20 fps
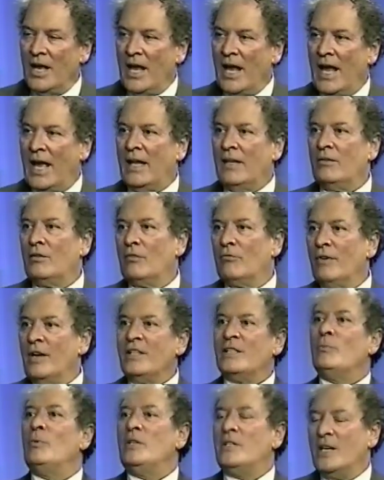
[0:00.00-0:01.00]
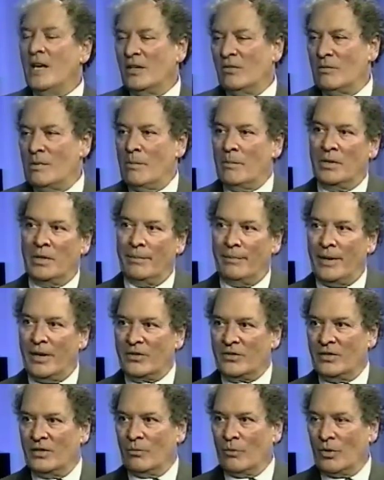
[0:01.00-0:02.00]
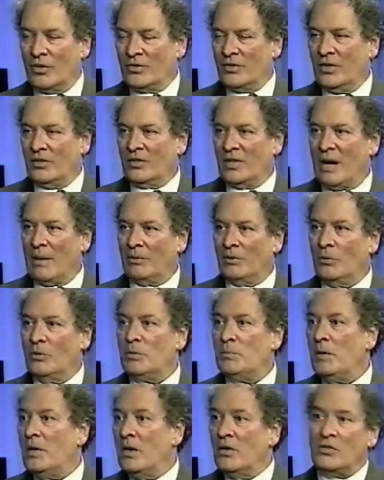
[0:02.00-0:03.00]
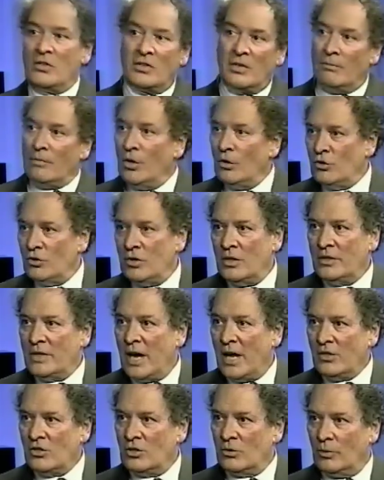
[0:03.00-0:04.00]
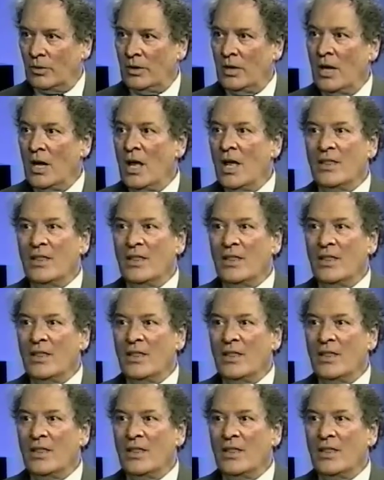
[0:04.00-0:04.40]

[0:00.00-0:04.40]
And the reason we tend to remember the best and the worst things that happen to us is because there's emotion attached to it.